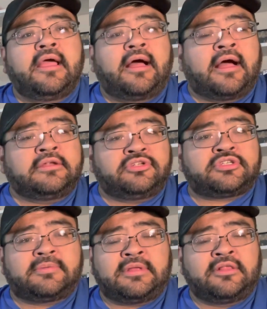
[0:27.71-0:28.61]
uh,
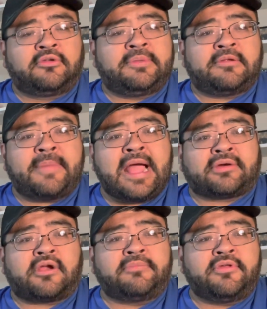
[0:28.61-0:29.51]
just a, a little bit of
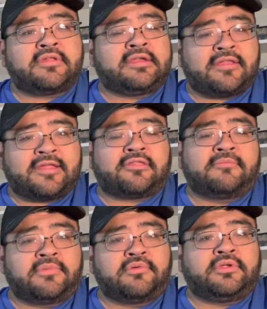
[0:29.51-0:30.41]
background music to set the mood,